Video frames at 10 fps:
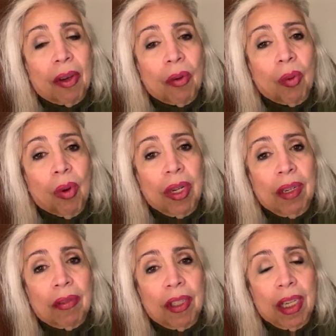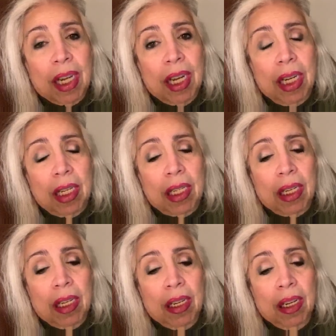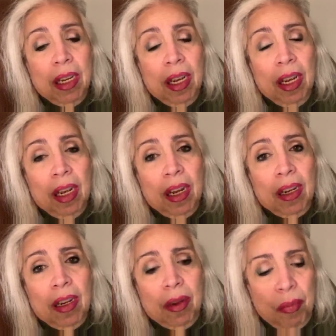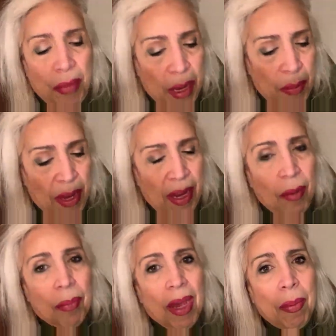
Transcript: a wonderful night. Maybe.